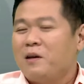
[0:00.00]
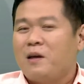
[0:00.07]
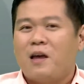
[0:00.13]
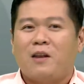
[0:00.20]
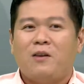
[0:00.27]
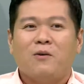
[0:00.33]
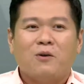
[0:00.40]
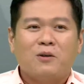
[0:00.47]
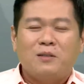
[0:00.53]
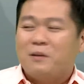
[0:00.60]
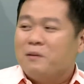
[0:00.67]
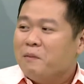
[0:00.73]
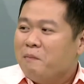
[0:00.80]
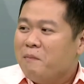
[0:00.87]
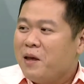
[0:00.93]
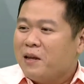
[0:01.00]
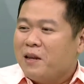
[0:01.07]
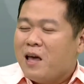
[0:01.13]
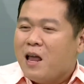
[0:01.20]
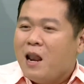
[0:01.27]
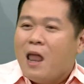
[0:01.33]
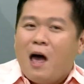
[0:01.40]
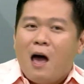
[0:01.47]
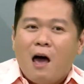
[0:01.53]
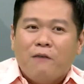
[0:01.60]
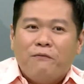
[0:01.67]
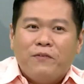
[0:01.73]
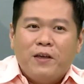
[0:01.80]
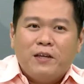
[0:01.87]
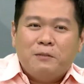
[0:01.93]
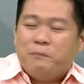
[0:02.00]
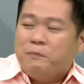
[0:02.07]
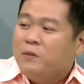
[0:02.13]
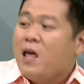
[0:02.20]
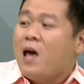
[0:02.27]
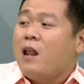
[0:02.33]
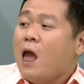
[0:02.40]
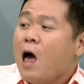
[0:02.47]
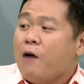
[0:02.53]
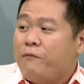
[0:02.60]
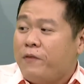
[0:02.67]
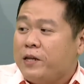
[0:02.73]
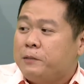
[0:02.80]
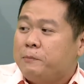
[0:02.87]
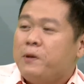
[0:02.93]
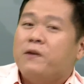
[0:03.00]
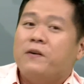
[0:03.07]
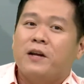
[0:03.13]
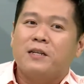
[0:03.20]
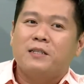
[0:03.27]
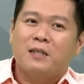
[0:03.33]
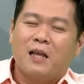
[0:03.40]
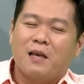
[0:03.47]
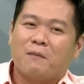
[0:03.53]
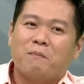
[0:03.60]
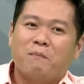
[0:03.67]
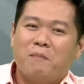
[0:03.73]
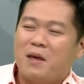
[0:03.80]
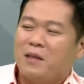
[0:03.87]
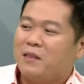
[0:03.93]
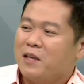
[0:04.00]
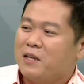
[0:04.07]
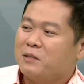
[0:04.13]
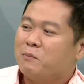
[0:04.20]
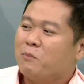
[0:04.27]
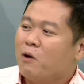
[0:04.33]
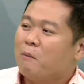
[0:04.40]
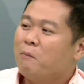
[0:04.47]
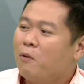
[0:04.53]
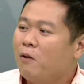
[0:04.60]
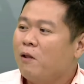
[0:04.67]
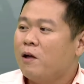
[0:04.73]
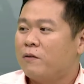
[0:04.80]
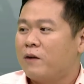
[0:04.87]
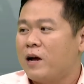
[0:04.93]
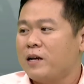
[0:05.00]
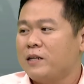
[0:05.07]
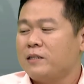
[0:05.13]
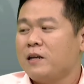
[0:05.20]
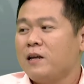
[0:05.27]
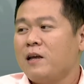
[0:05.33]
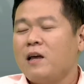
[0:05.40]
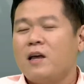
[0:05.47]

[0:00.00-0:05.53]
and those make their life experience like make things more polarized.